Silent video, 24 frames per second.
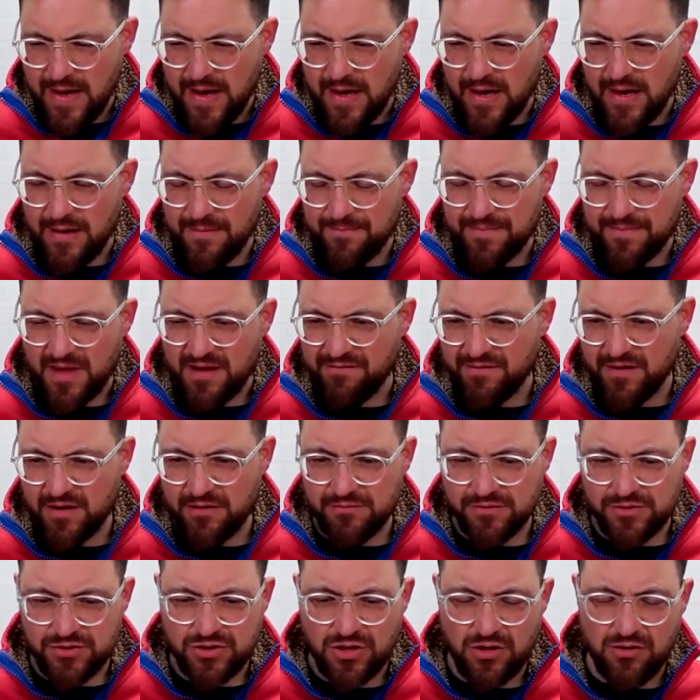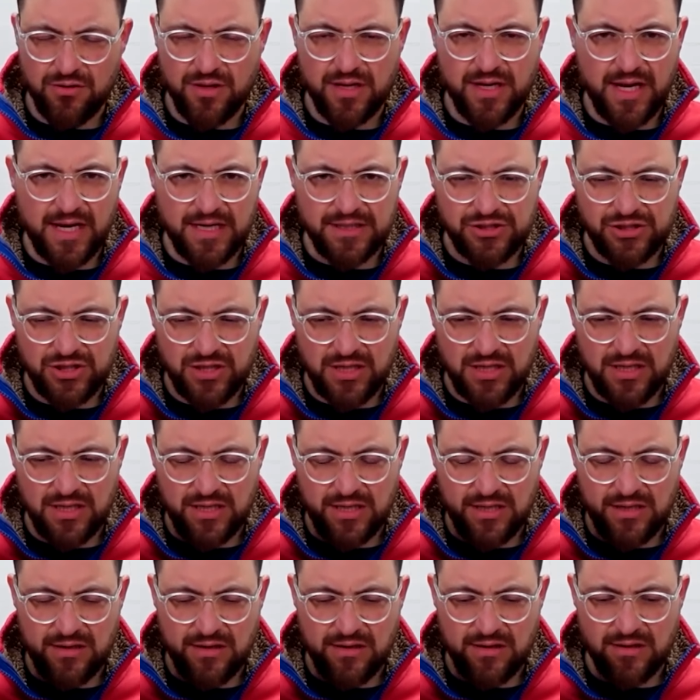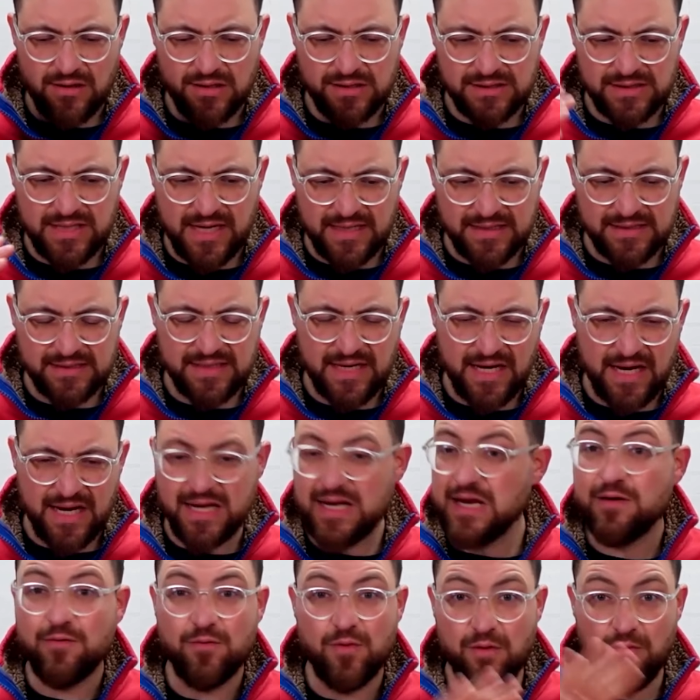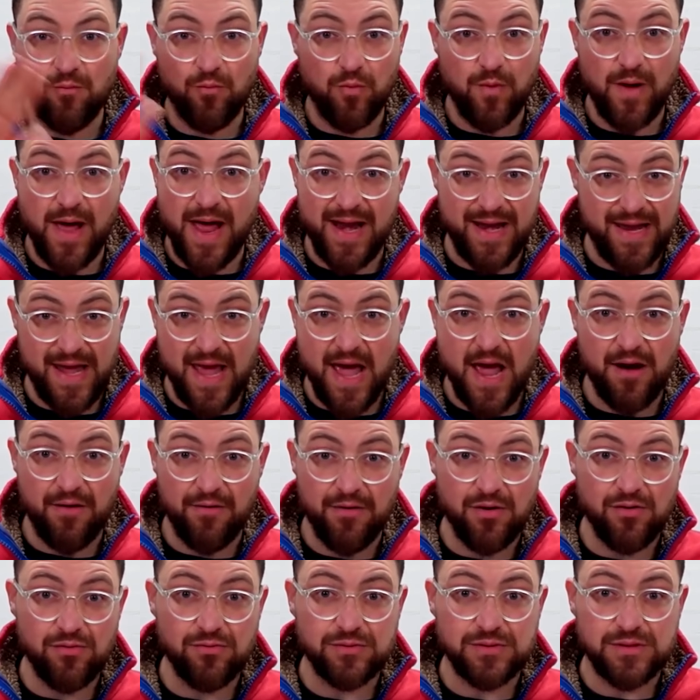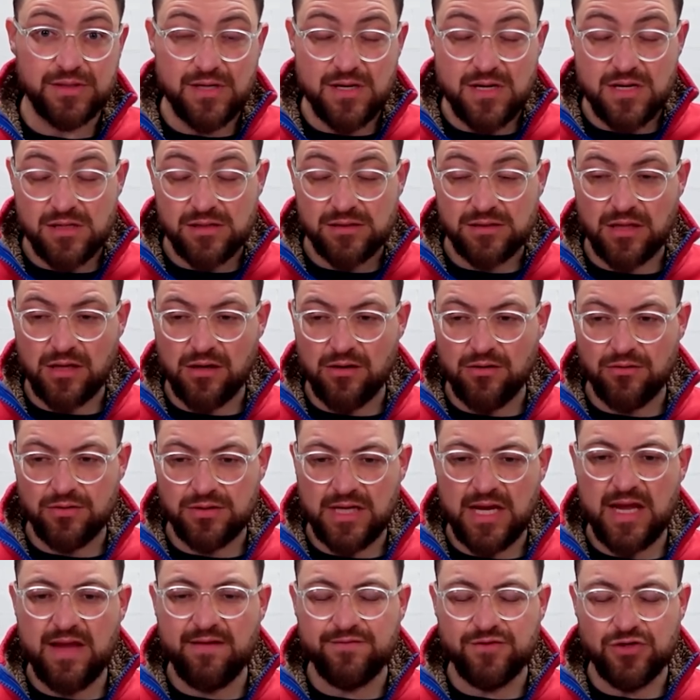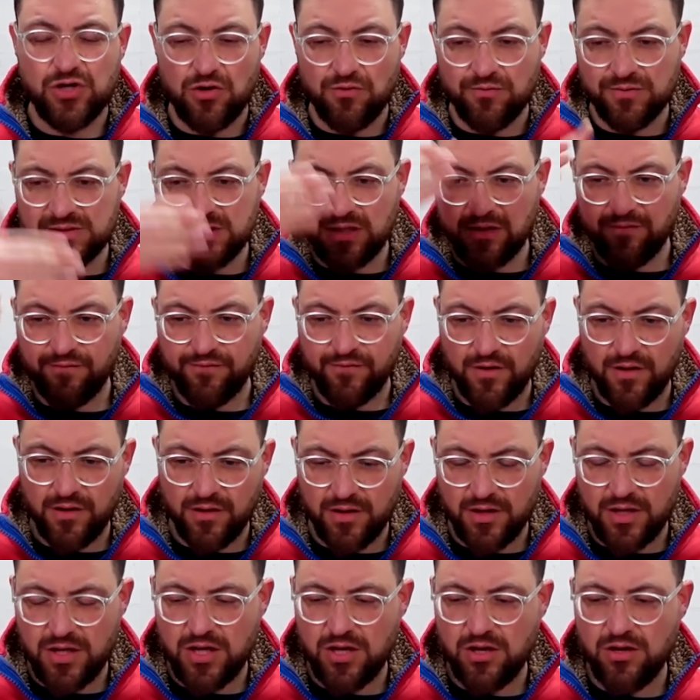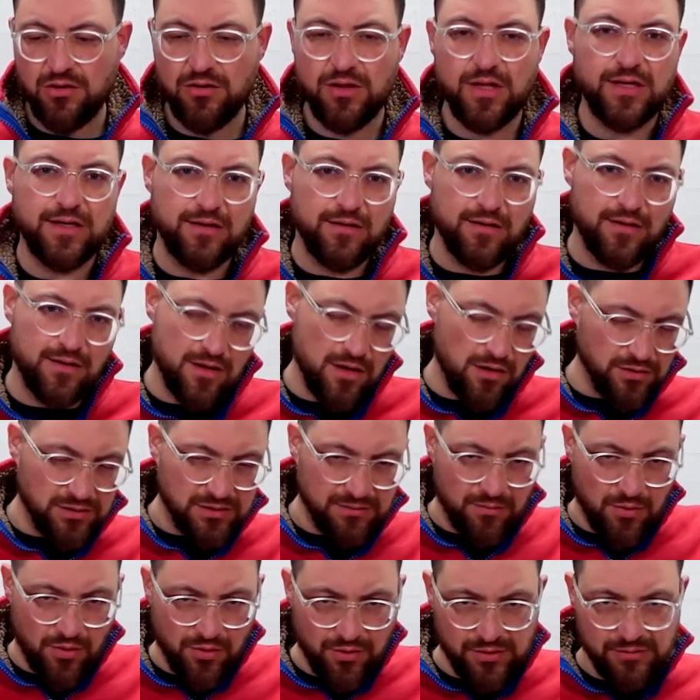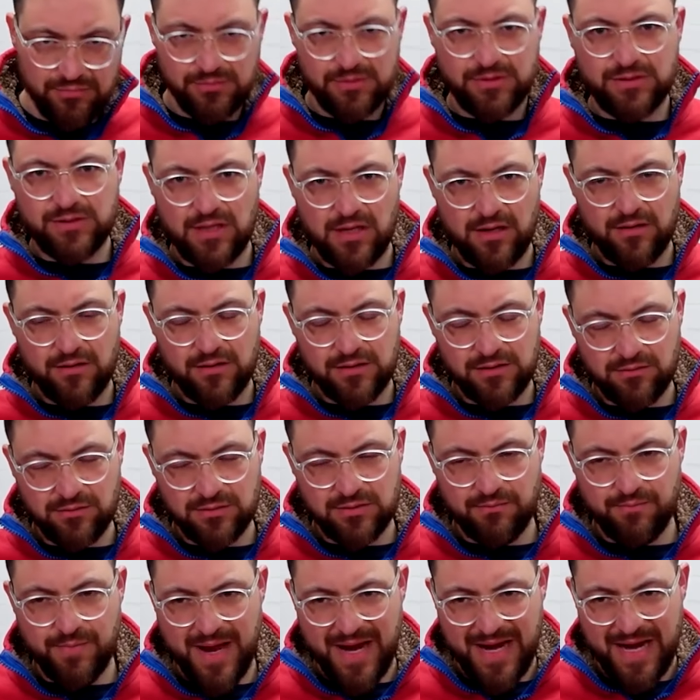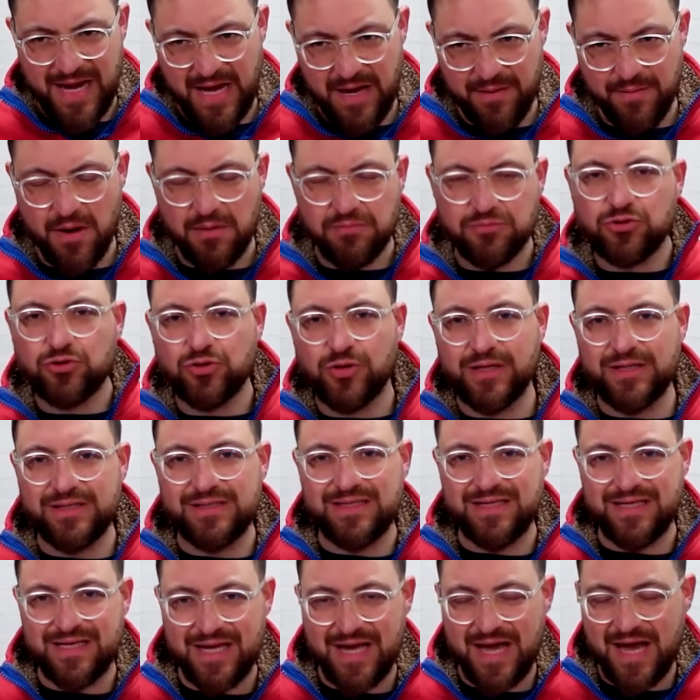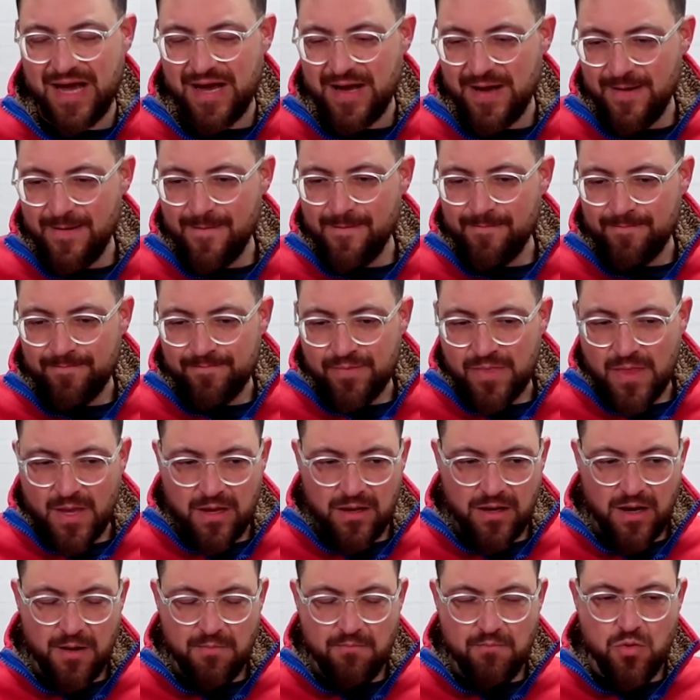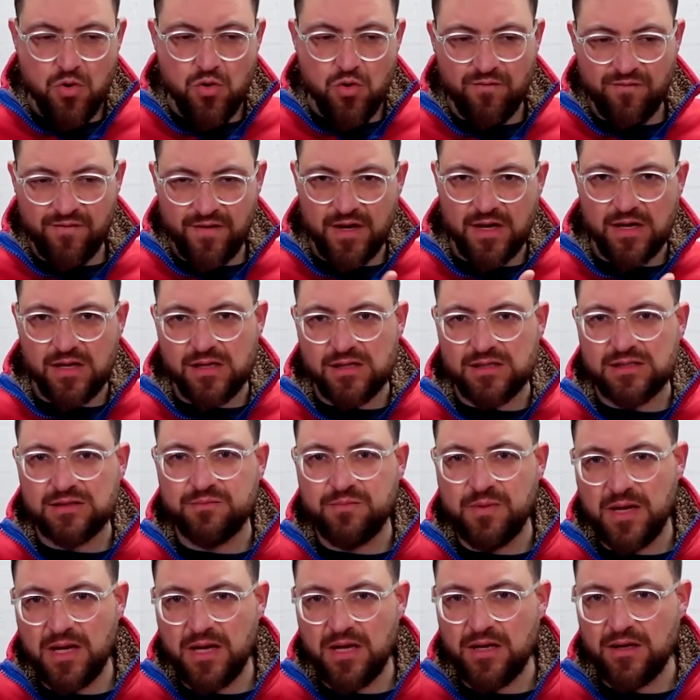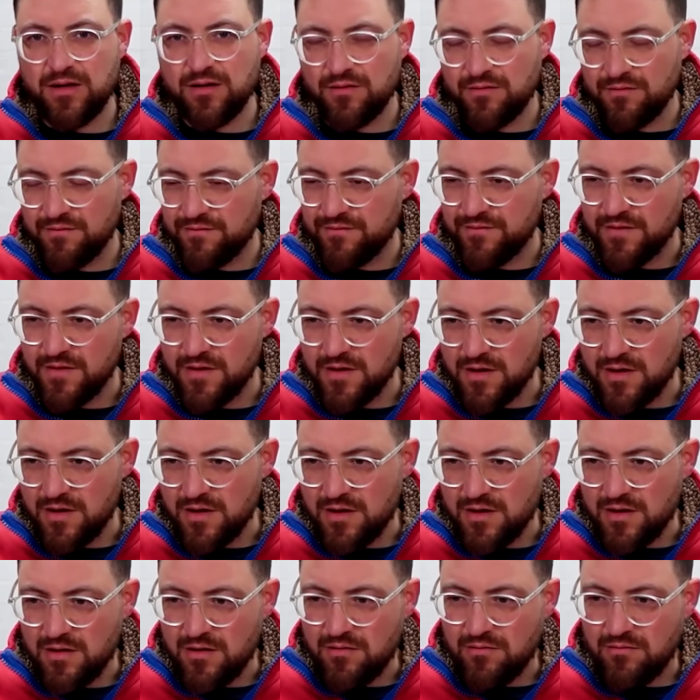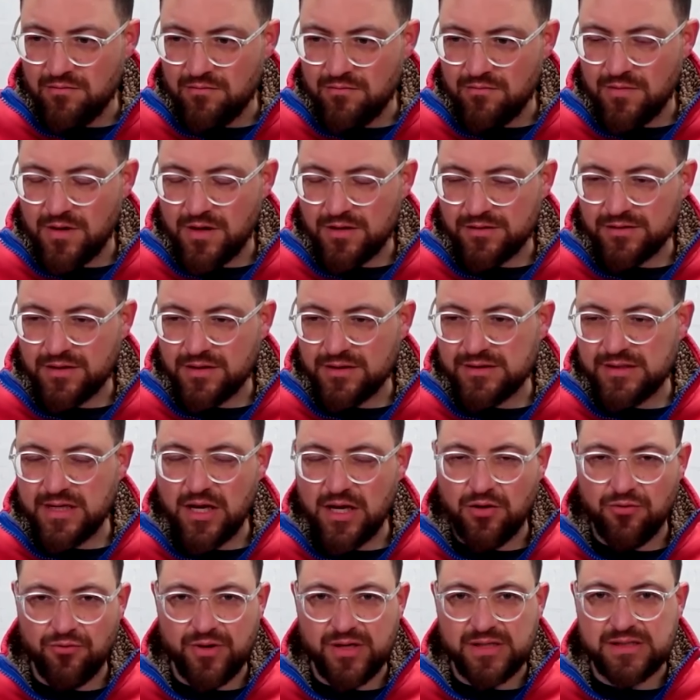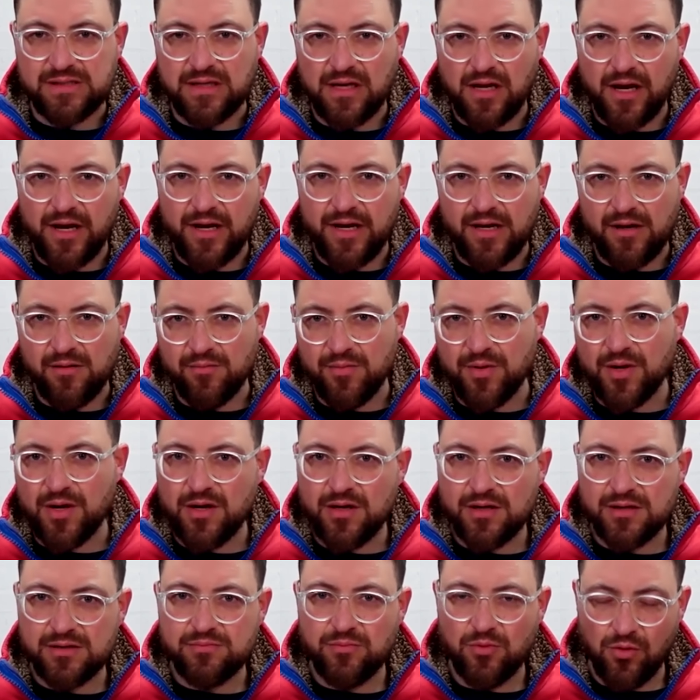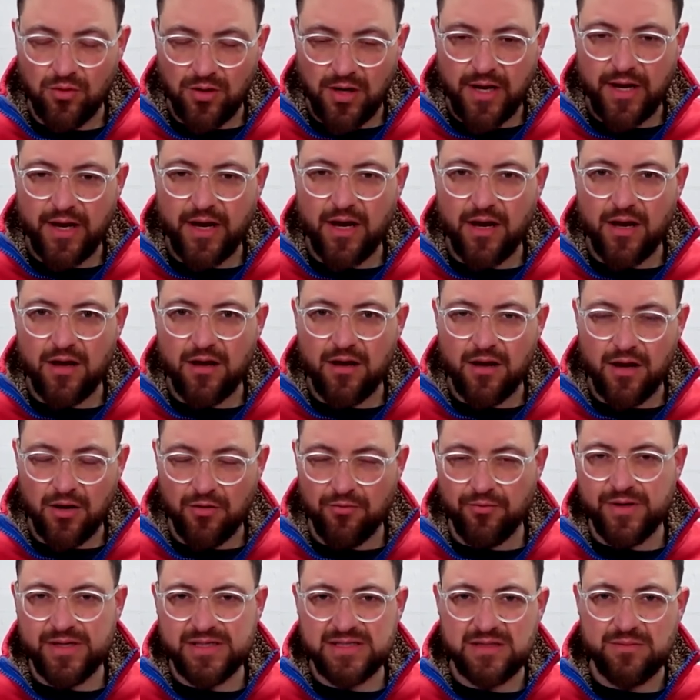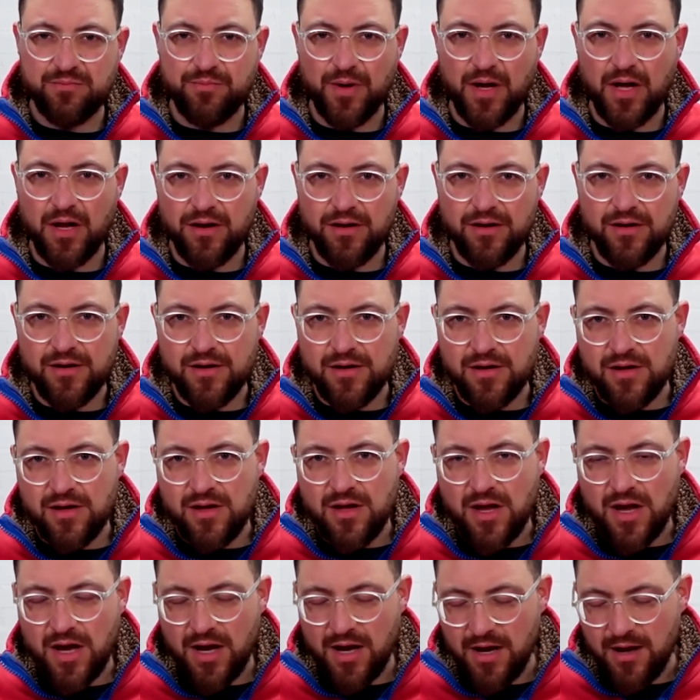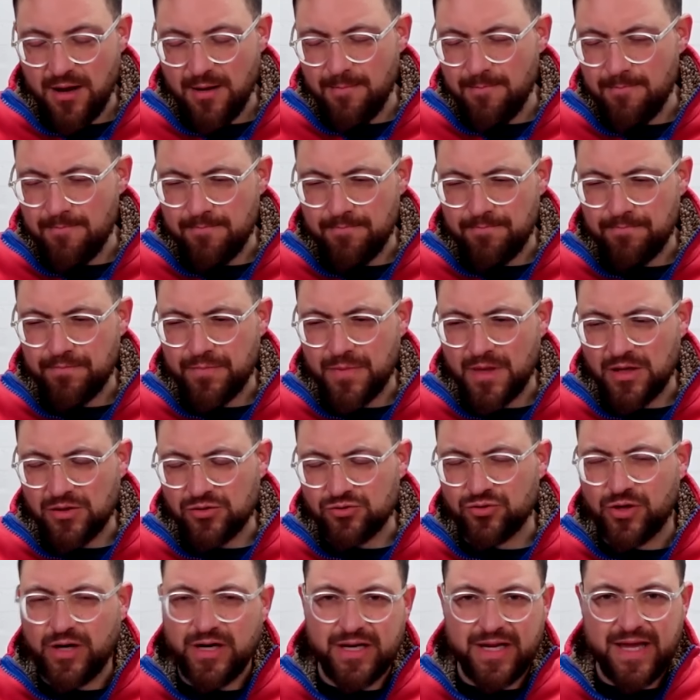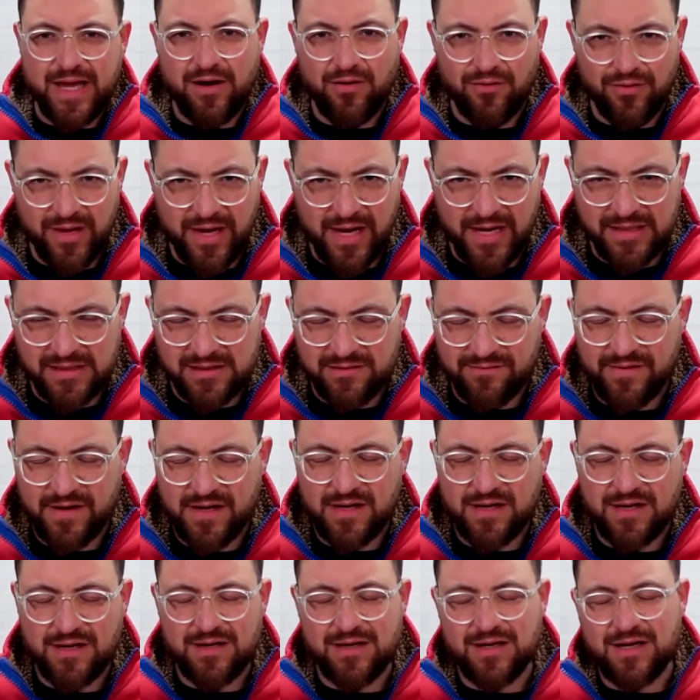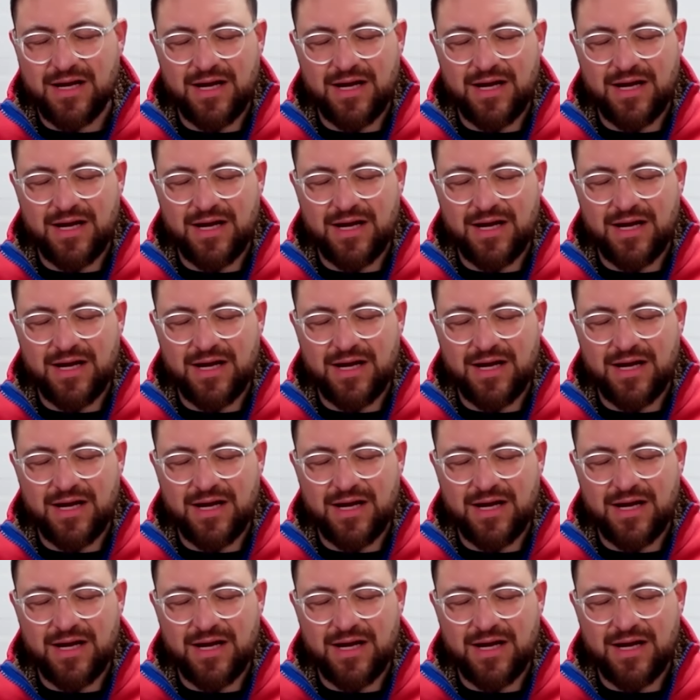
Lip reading: I think it was shown that the stats say he didn't win any aerials. So Heath Chong was at the front of the queue, then Carlton Morris was sort of backing him up, trying to get moving at the speed of, I was going to say greased lightning, but it's more like a greased bun, trying to get on the end of it.